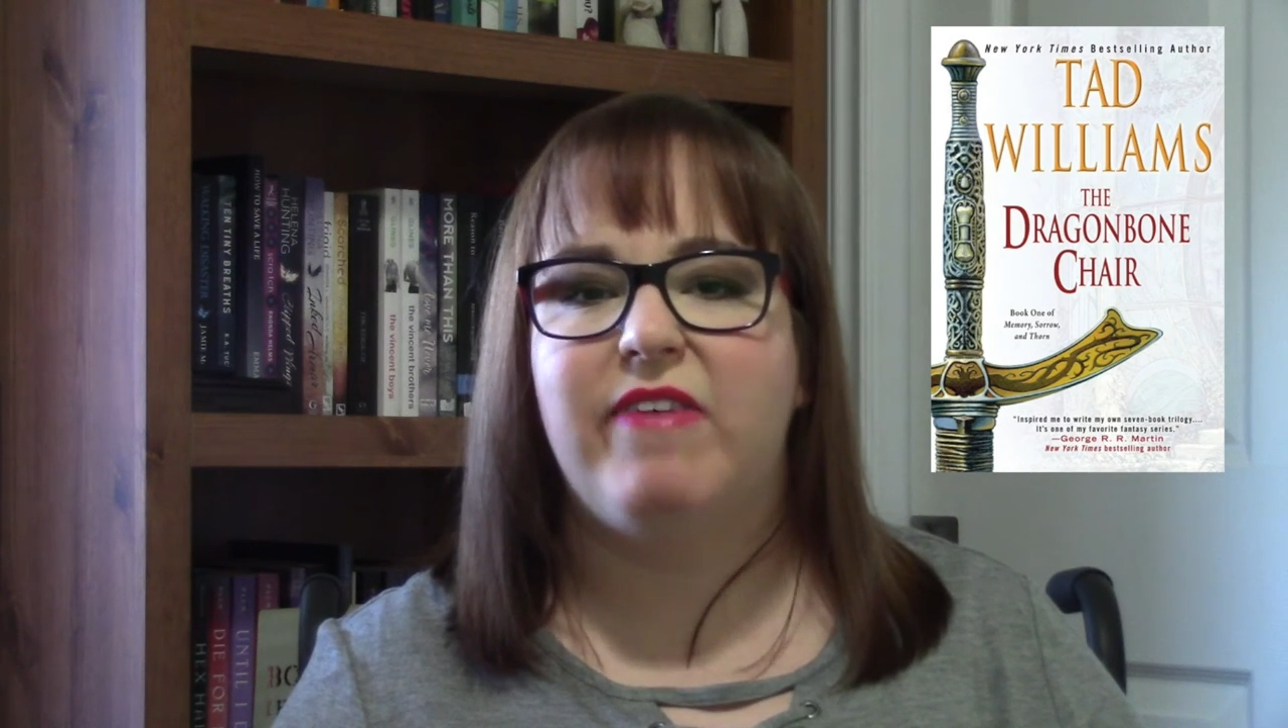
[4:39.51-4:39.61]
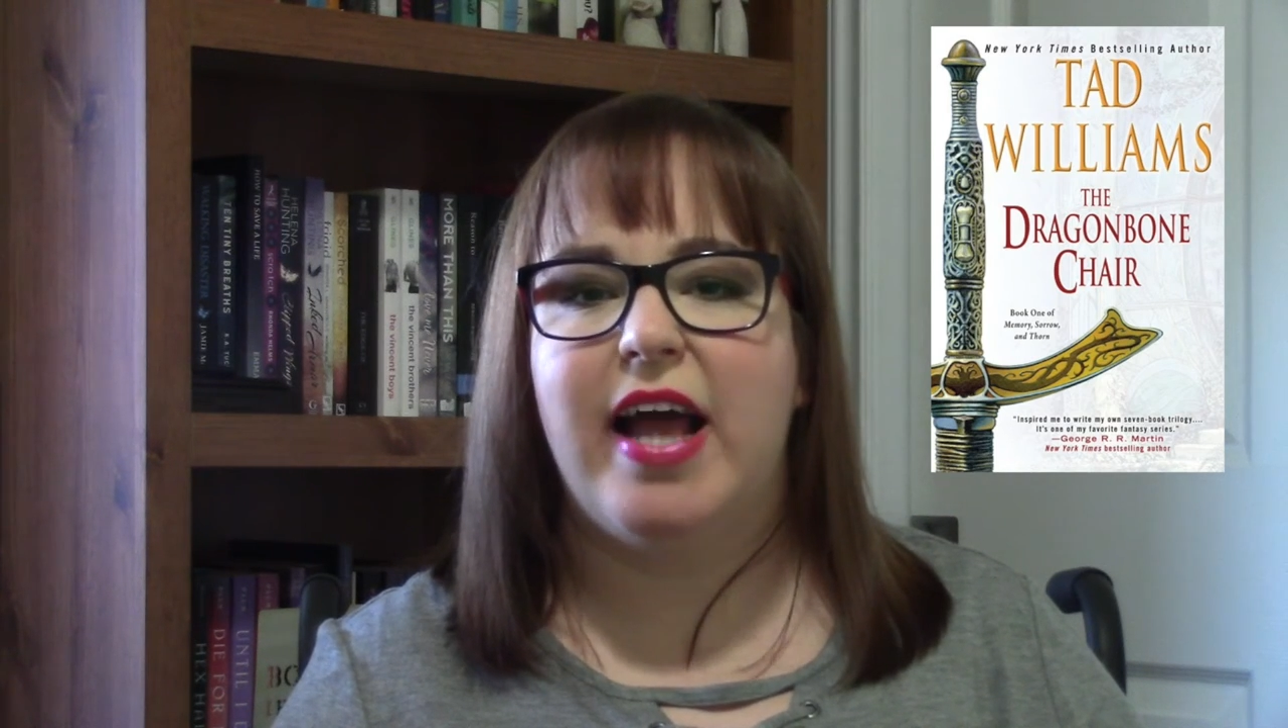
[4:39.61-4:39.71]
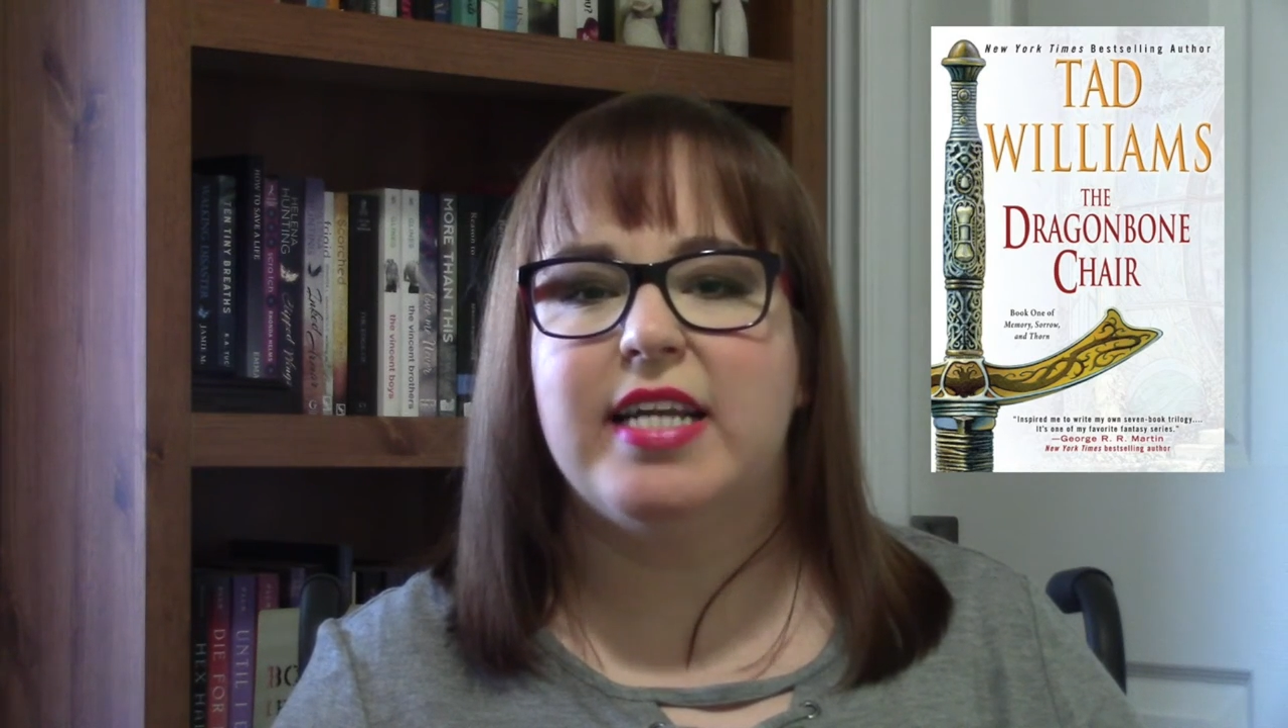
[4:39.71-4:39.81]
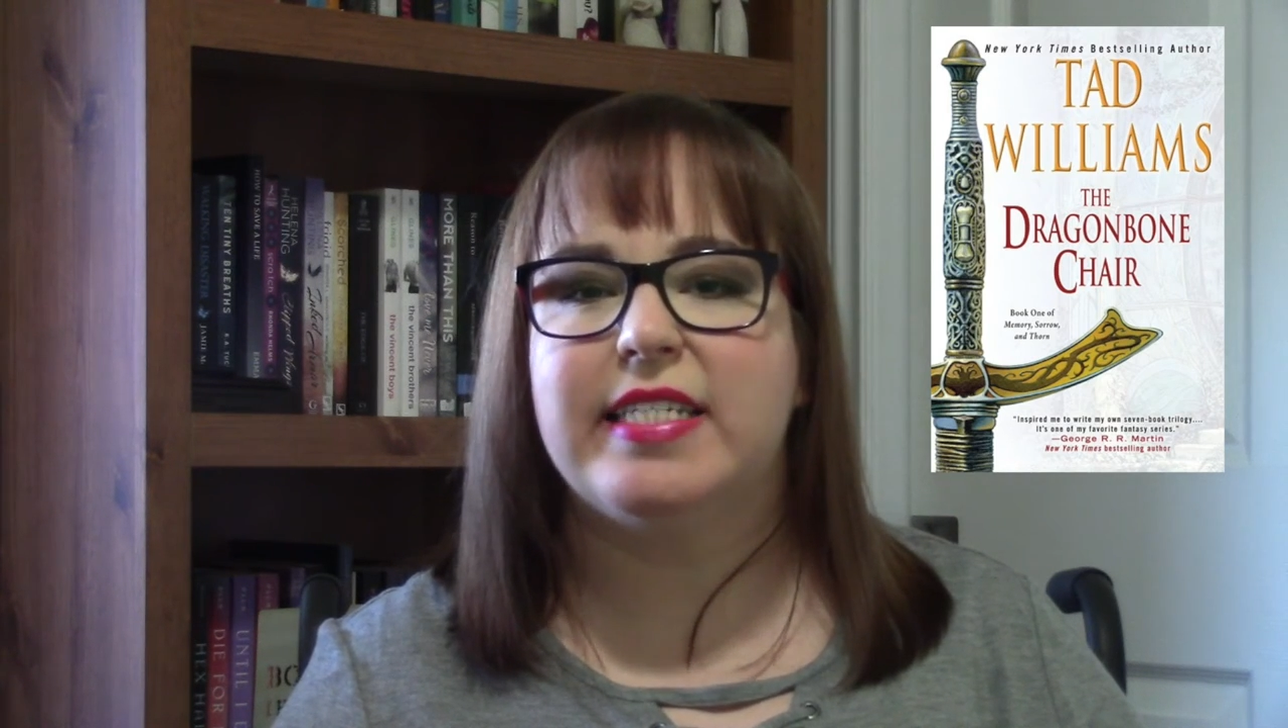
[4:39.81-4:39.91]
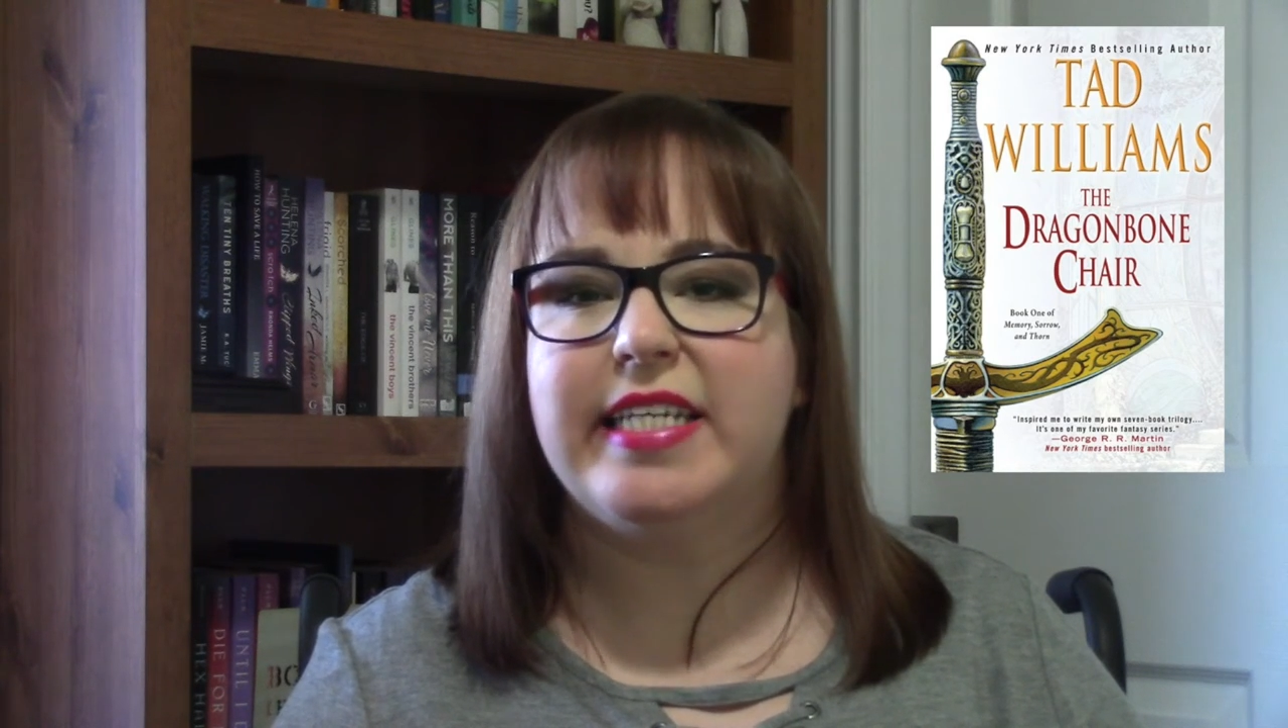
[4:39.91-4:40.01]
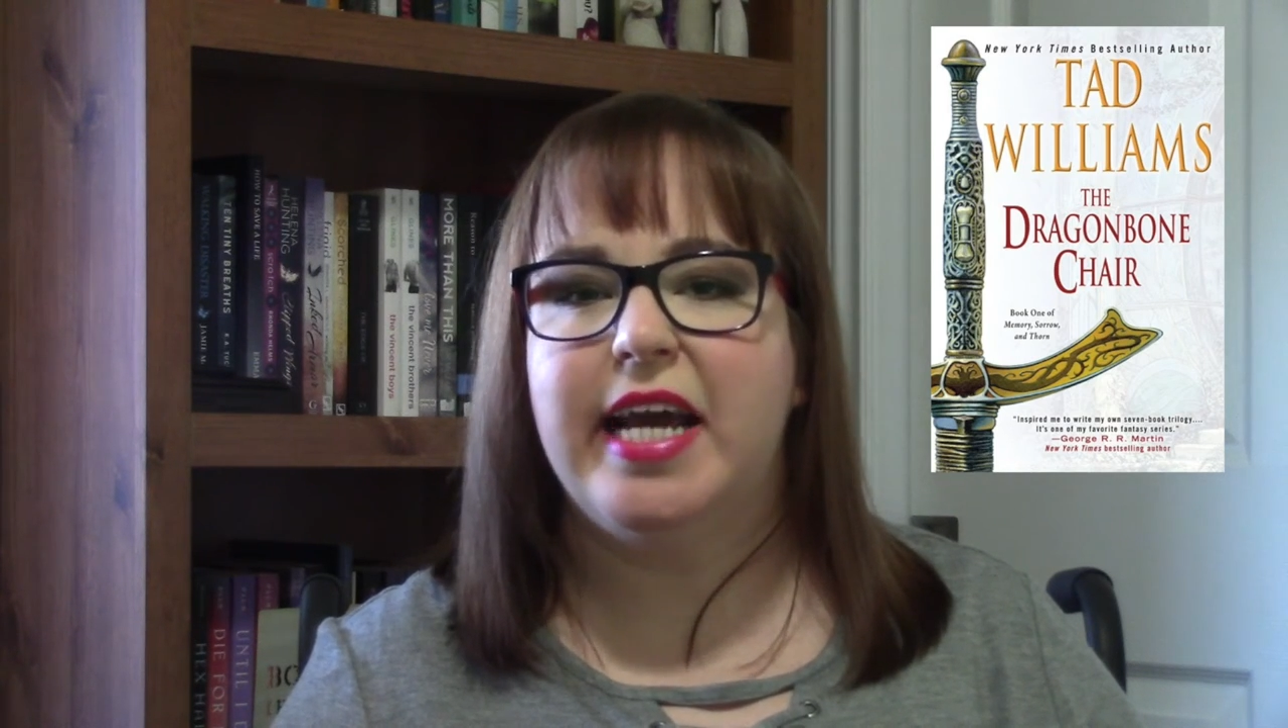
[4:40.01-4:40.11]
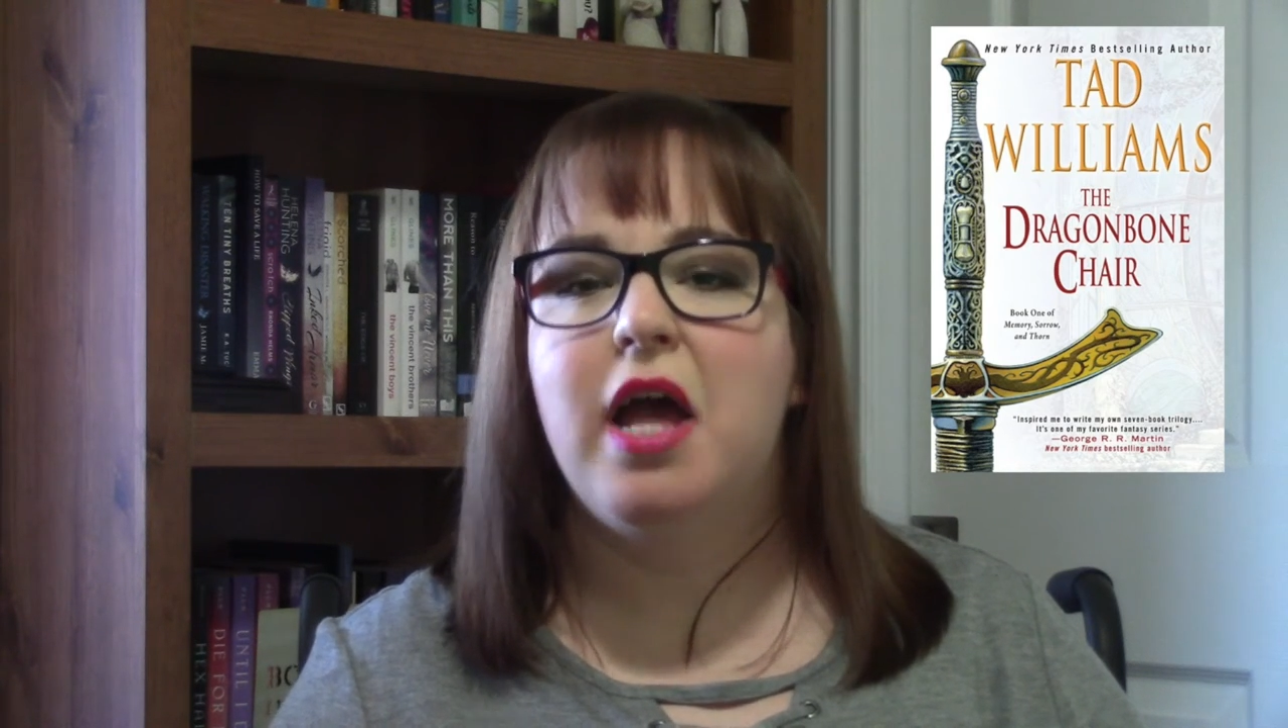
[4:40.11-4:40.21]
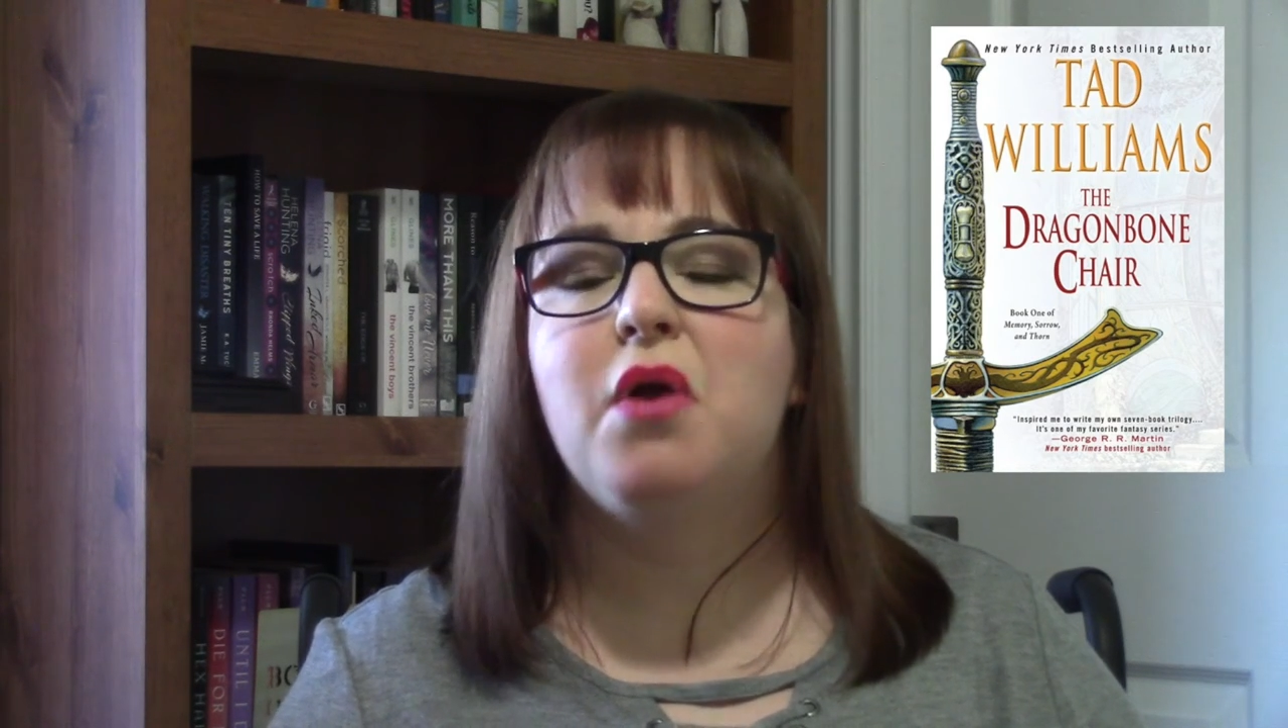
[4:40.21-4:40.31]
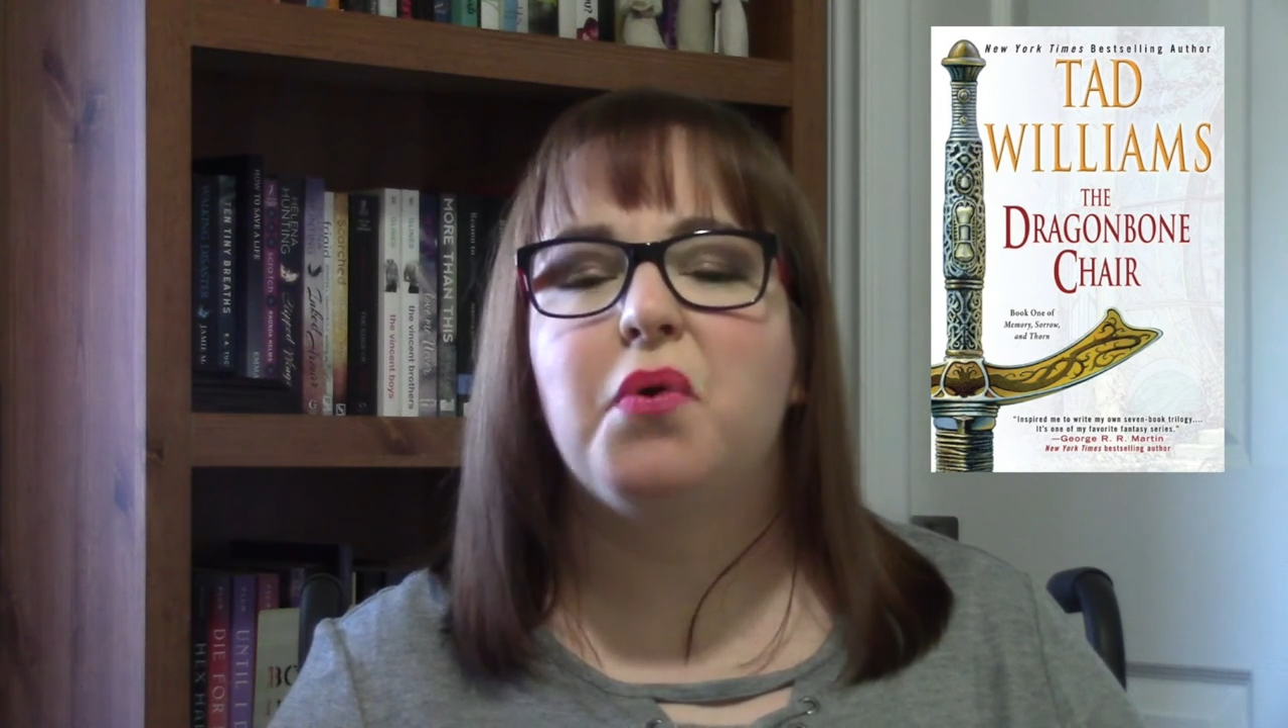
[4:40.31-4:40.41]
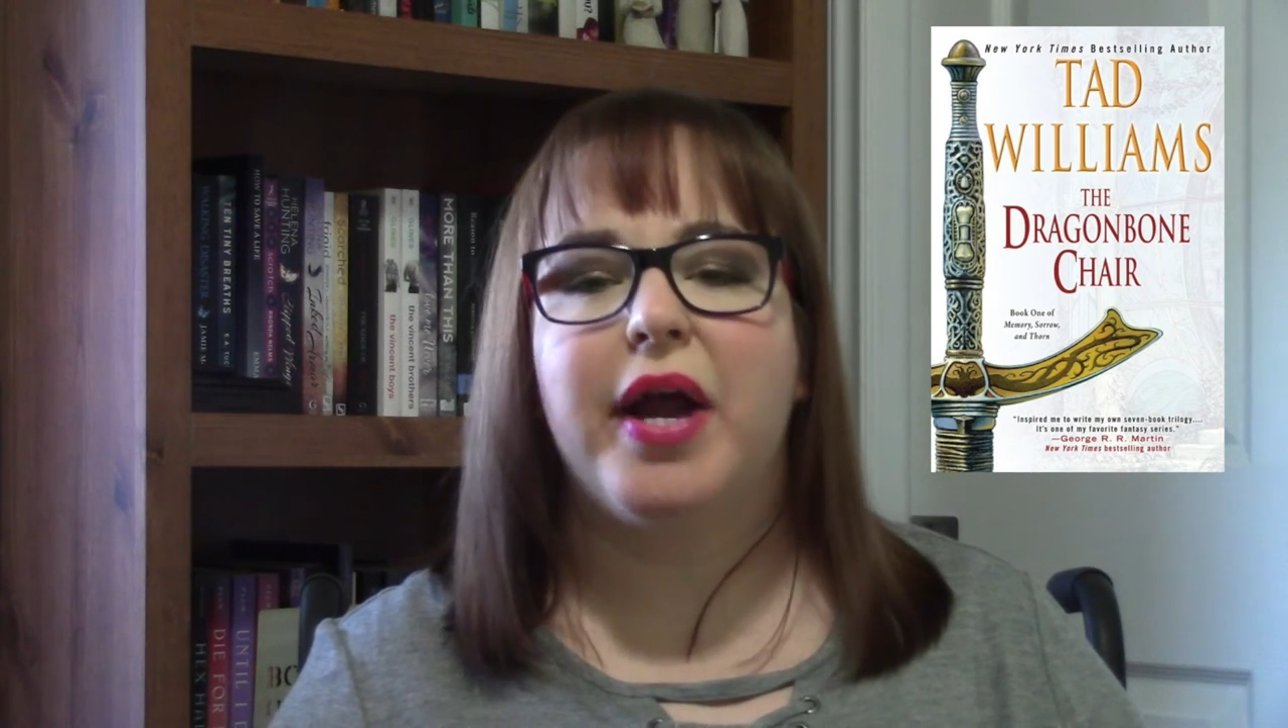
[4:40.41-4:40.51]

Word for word: fantasy